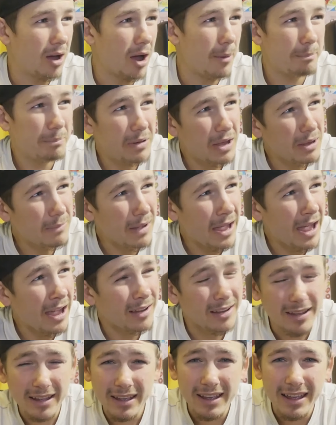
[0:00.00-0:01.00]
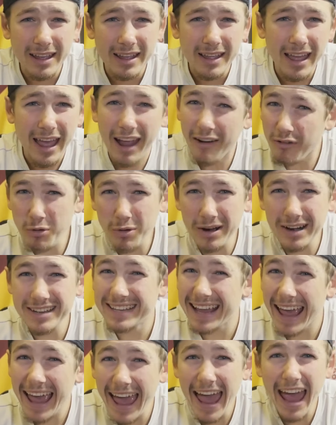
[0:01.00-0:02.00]
a Big Mac? Everyone
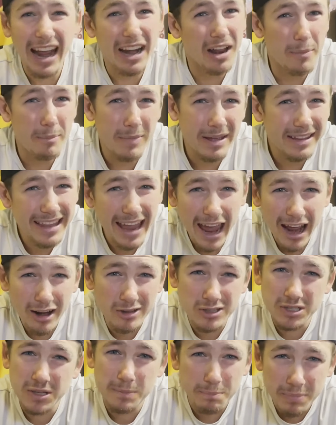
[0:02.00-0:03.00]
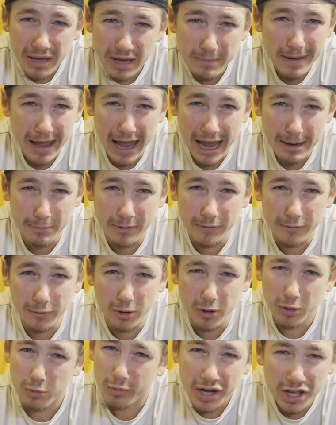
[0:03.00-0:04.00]
has had a McDonald's Big Mac
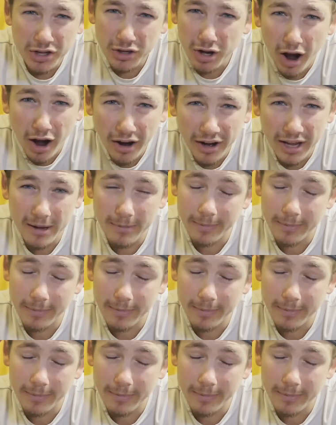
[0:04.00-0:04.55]
before. What are you talking